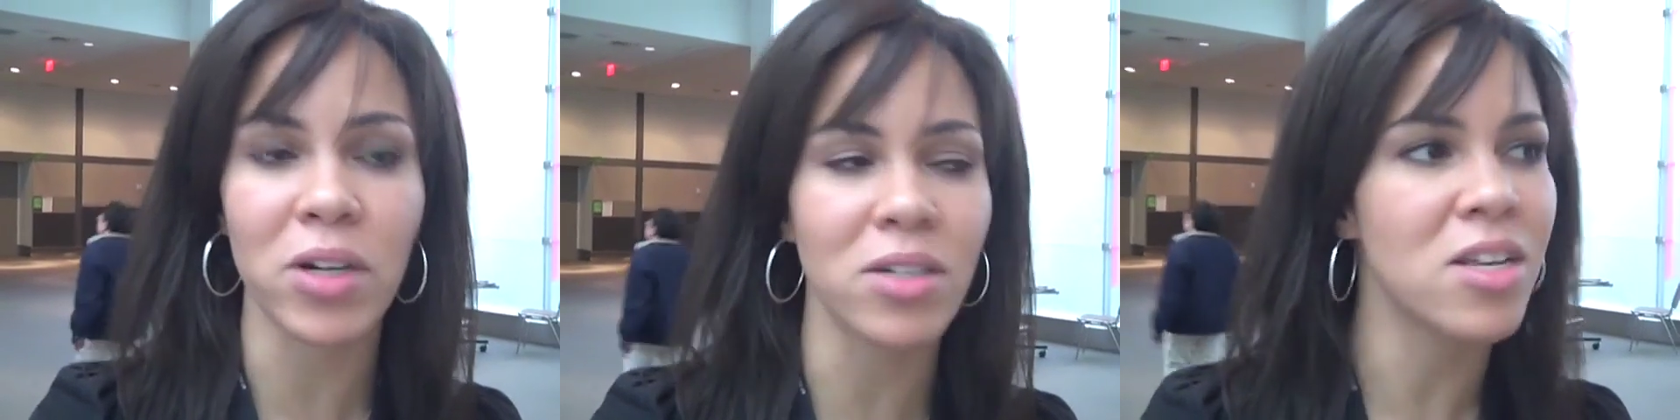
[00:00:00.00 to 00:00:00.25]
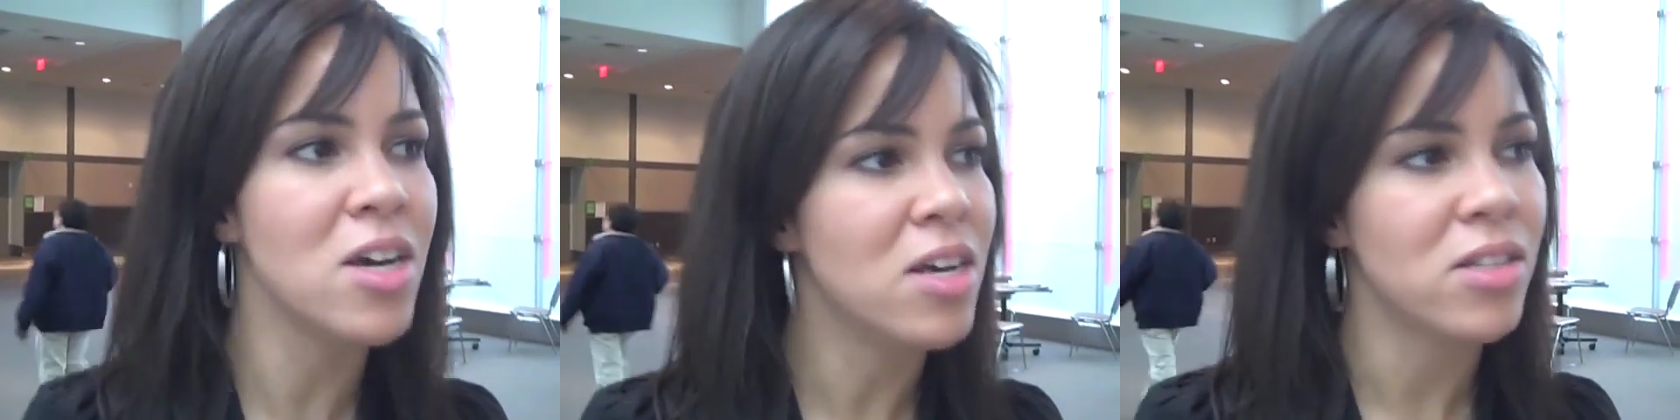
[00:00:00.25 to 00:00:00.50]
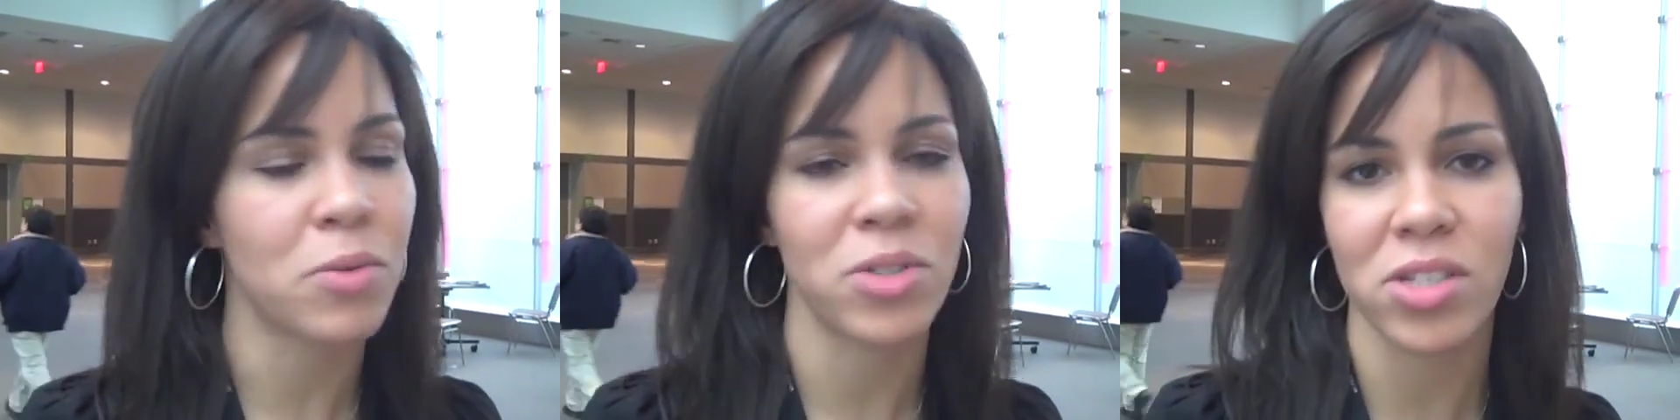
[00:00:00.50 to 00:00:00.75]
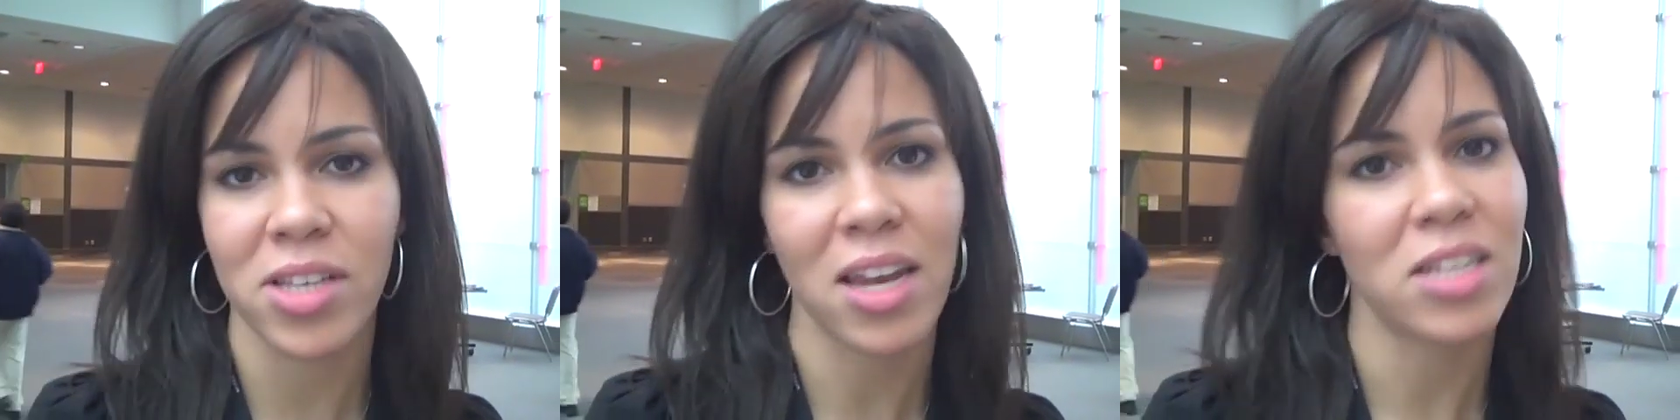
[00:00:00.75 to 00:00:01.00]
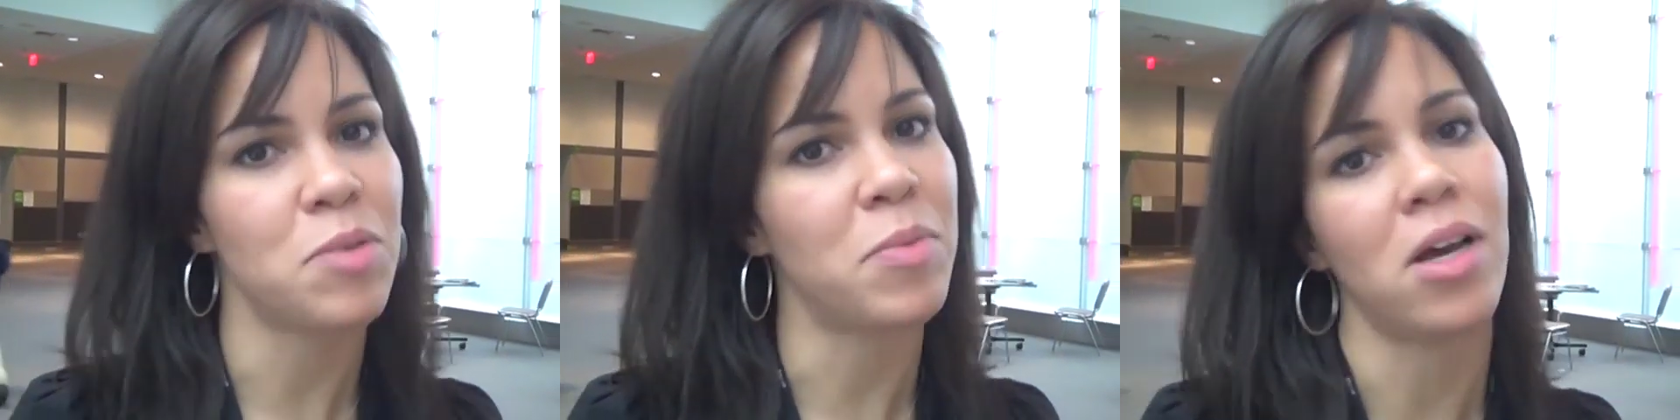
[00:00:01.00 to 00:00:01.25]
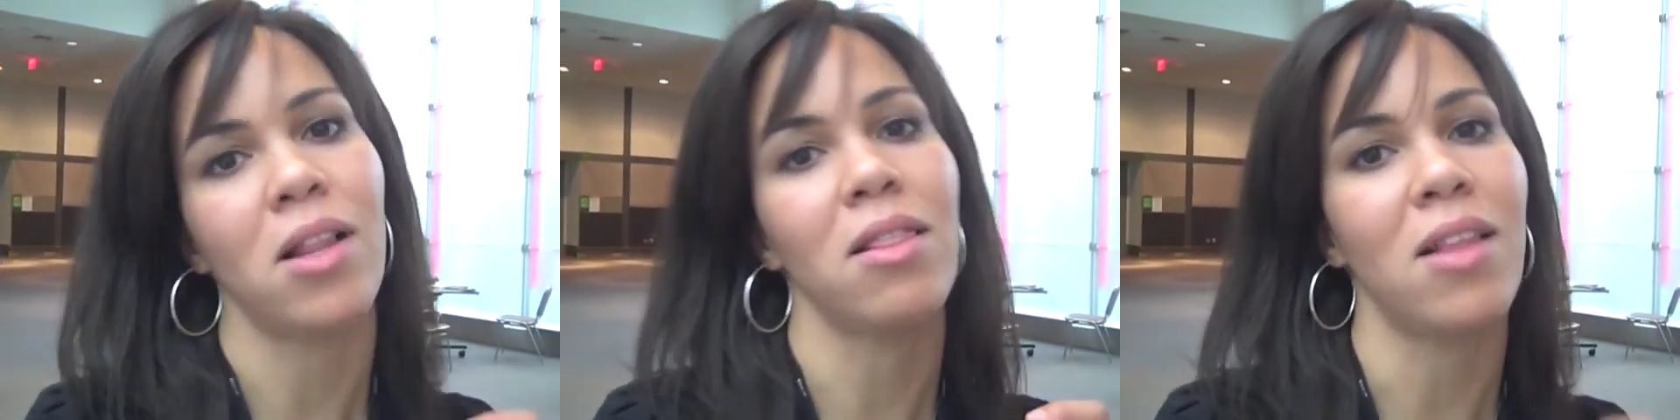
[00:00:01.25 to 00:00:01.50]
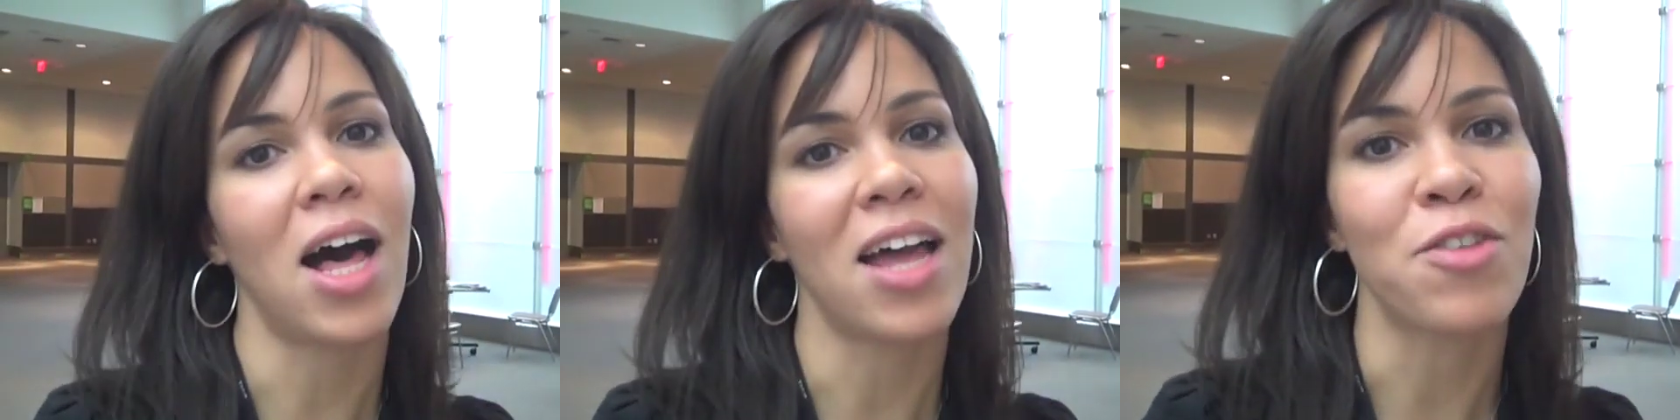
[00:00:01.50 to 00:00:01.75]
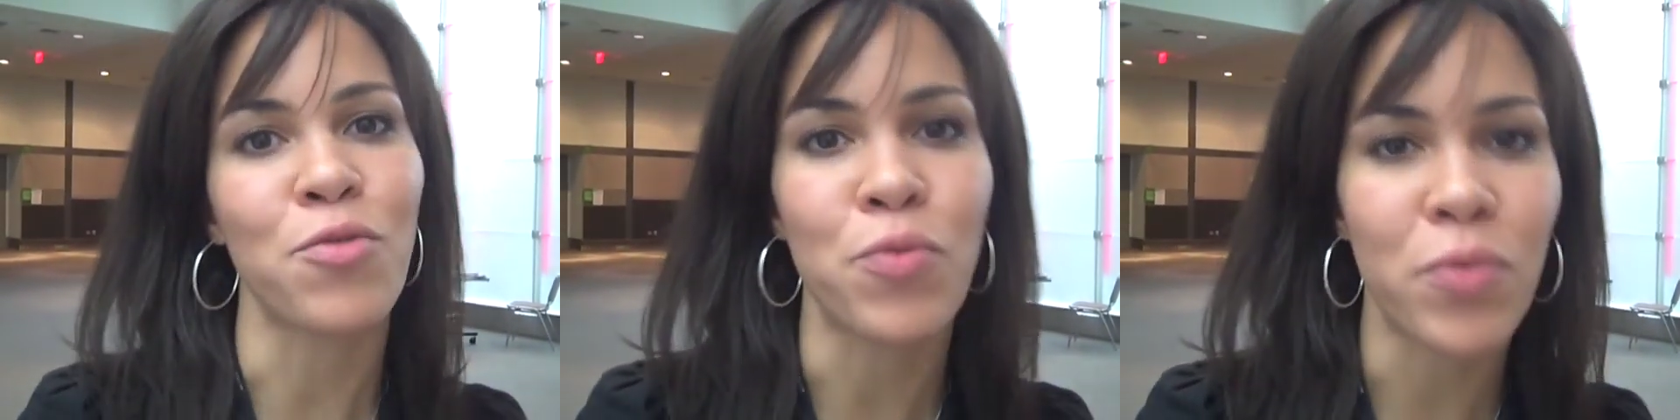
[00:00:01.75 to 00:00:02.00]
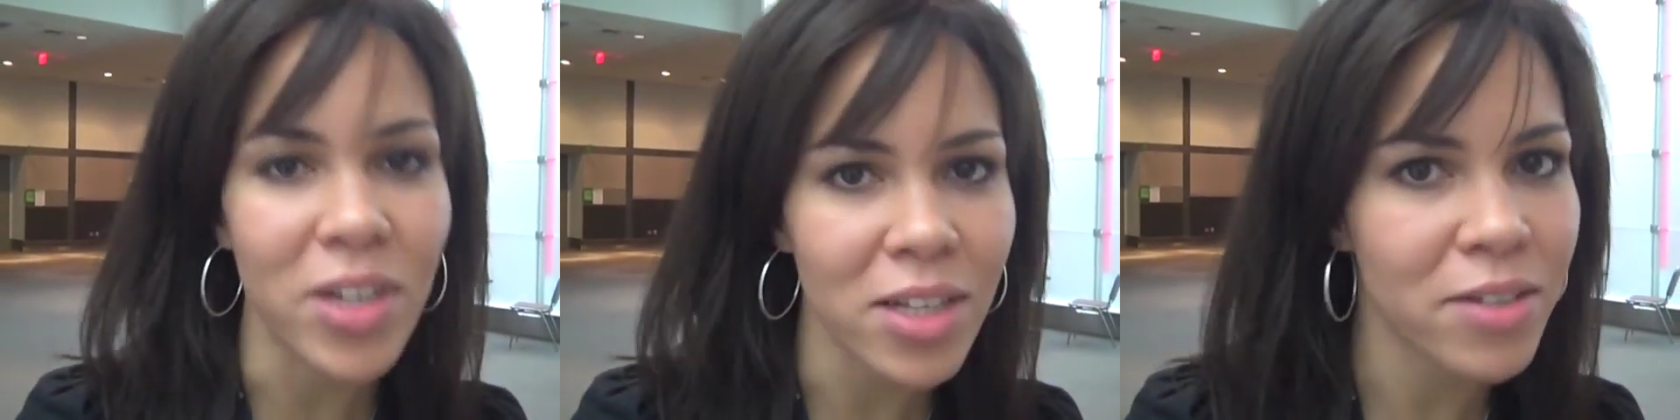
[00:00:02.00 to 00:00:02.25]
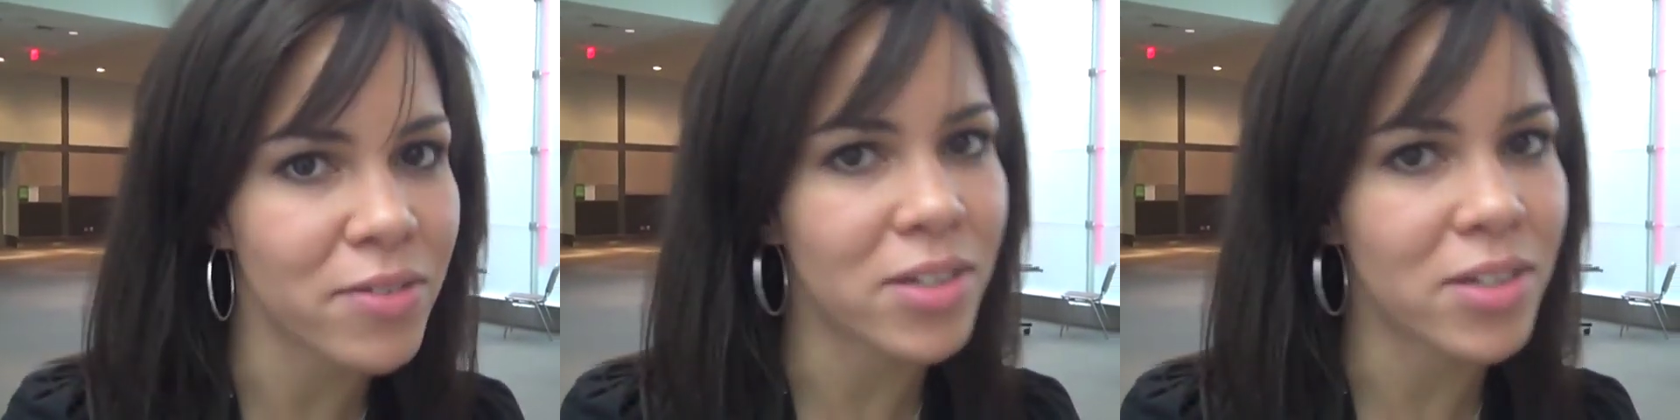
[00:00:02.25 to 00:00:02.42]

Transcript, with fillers: world. So we're just getting to meet a lot of really,